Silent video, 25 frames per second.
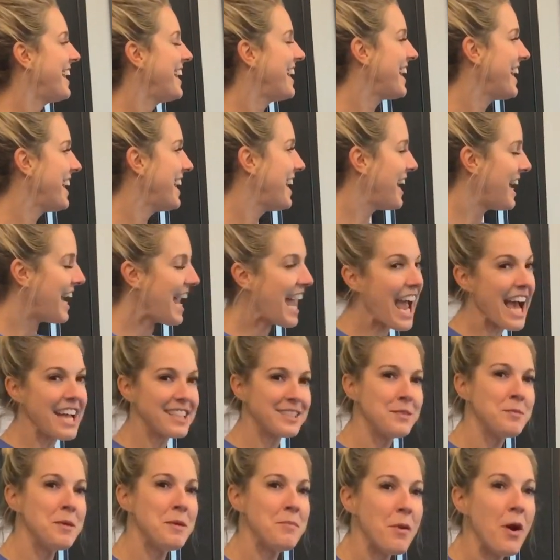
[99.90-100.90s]
hands. So does
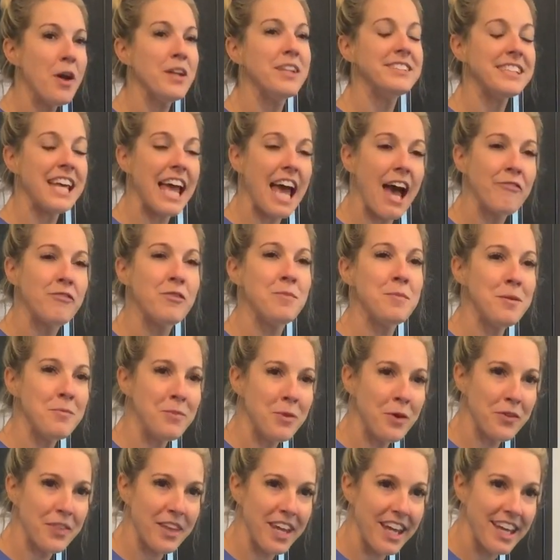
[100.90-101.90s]
it have to be
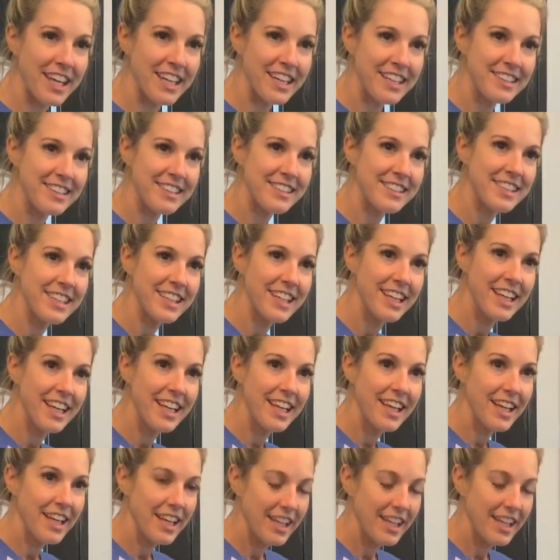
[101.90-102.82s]
both hands? Yeah.